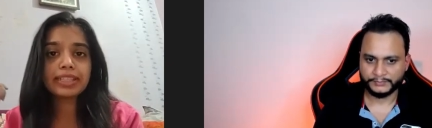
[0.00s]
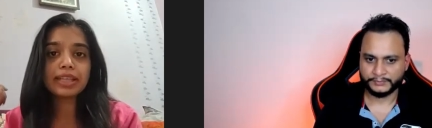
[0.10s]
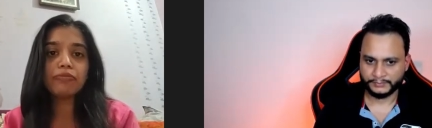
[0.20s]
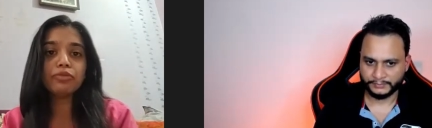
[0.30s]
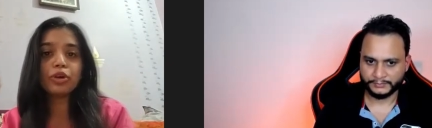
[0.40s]
Speaker 1: get
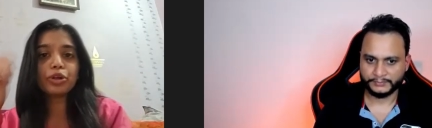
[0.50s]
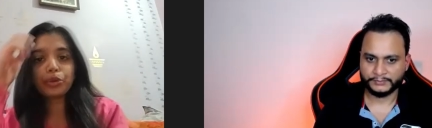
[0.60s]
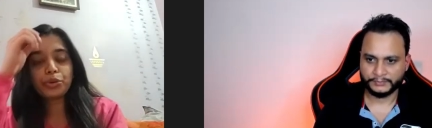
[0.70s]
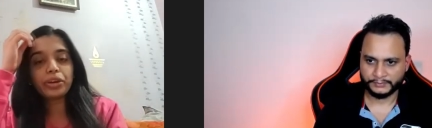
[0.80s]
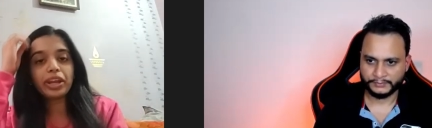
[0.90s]
some work
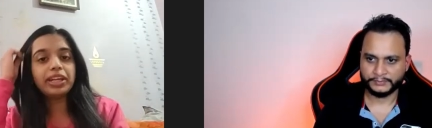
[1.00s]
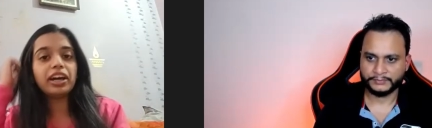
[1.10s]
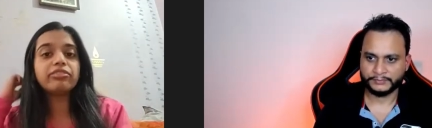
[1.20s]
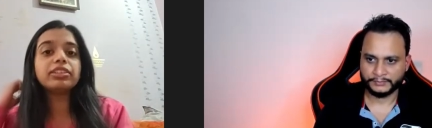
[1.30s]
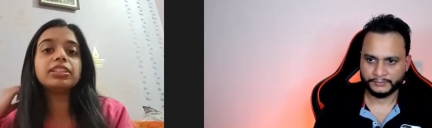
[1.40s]
to do right
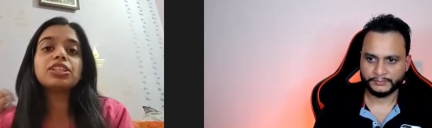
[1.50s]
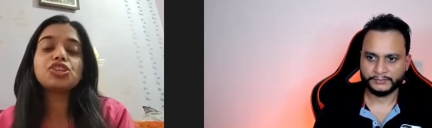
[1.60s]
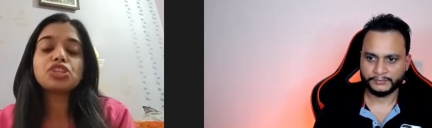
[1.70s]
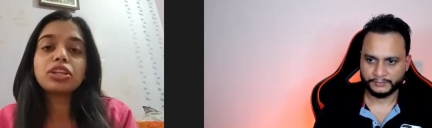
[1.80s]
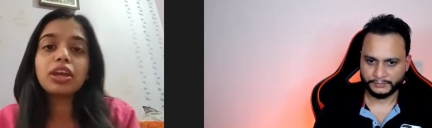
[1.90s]
after the
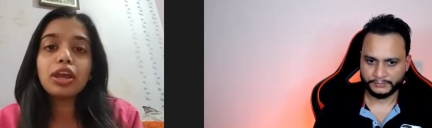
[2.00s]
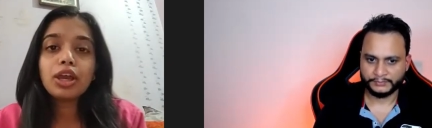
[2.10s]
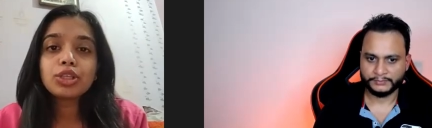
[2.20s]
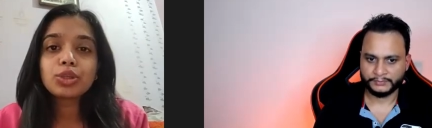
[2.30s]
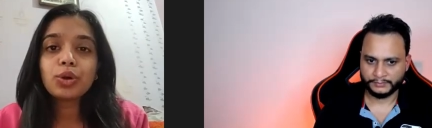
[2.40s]
session.
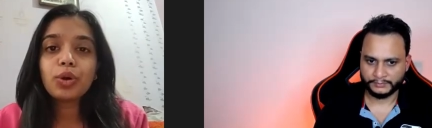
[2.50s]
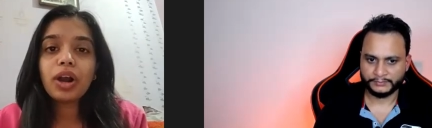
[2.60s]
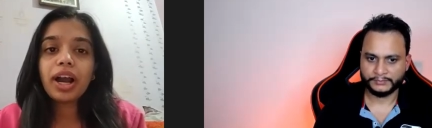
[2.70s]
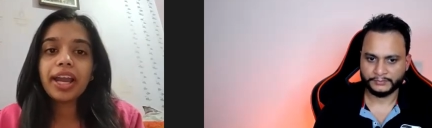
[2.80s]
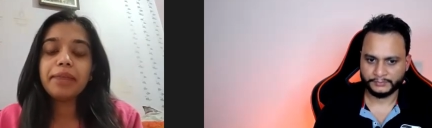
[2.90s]
So
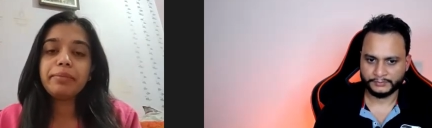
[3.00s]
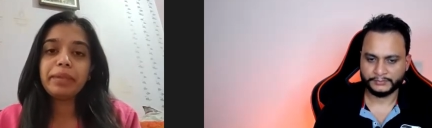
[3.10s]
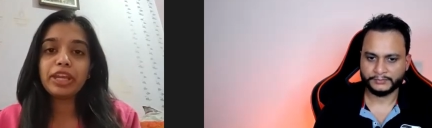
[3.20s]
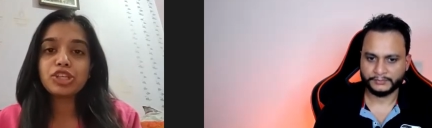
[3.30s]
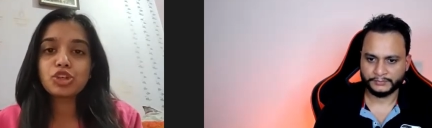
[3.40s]
I
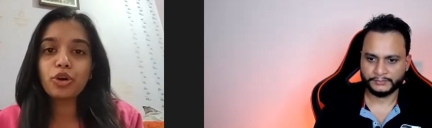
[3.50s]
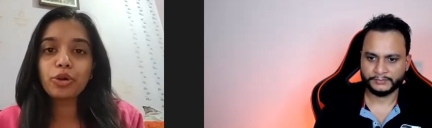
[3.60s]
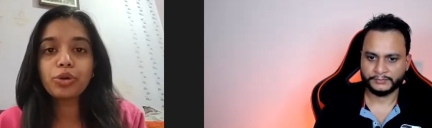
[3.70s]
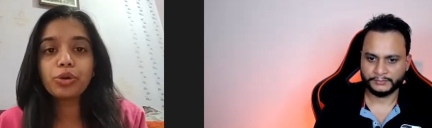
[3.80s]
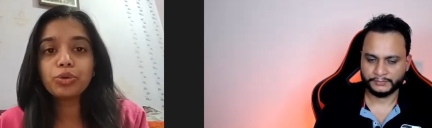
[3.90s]
make sure
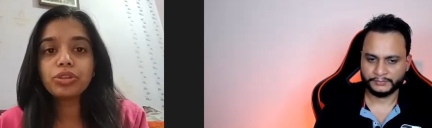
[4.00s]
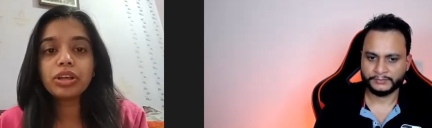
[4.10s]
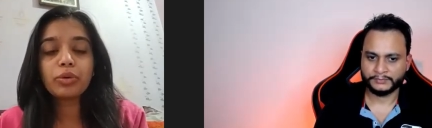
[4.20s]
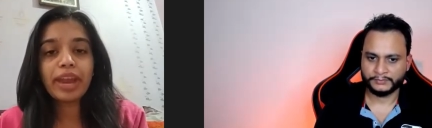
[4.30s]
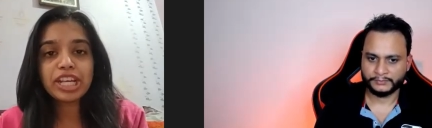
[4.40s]
to do
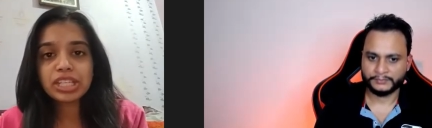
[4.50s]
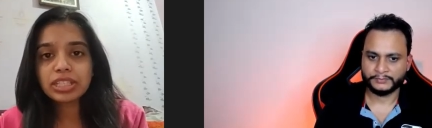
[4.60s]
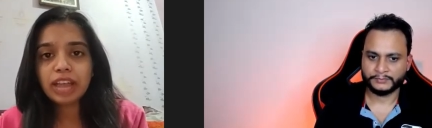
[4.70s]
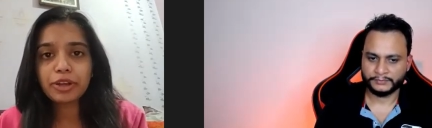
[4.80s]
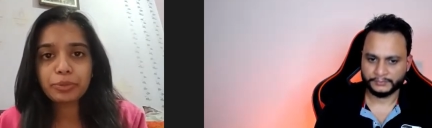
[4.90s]
the
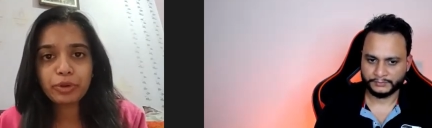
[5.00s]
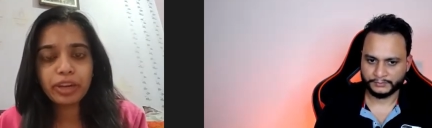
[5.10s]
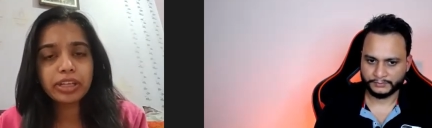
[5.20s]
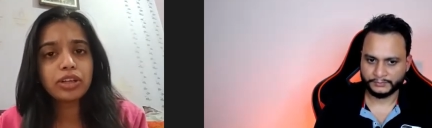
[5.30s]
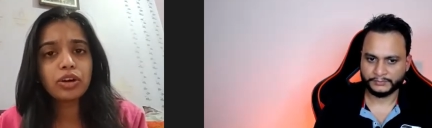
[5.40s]
questions that you
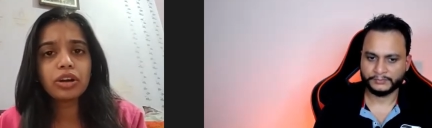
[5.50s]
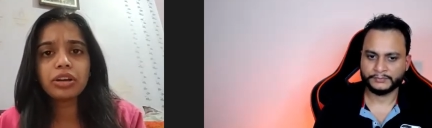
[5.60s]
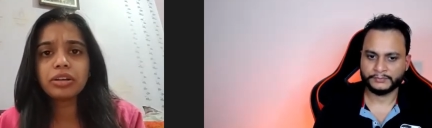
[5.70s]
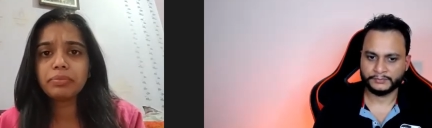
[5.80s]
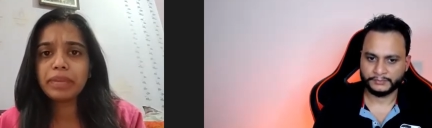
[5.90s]
provided
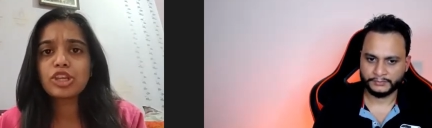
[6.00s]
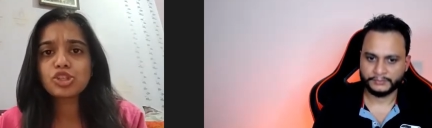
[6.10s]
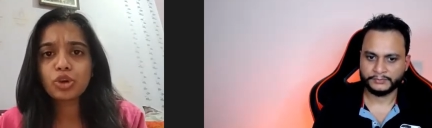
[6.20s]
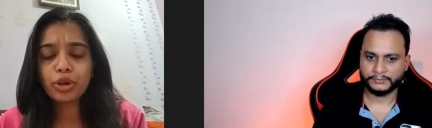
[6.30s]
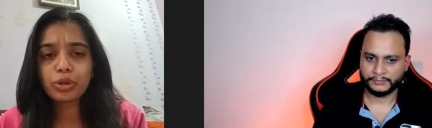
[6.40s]
or make
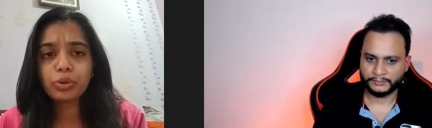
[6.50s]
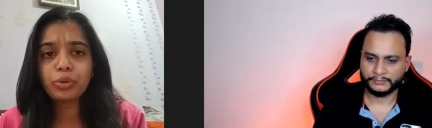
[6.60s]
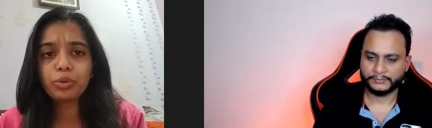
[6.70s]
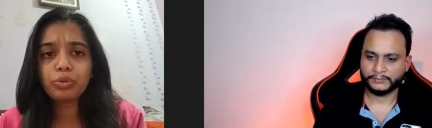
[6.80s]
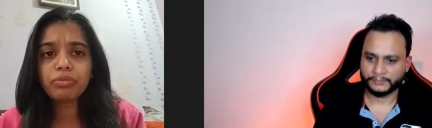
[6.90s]
sure
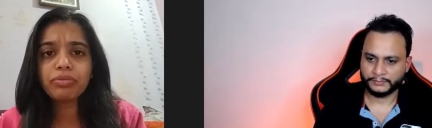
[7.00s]
to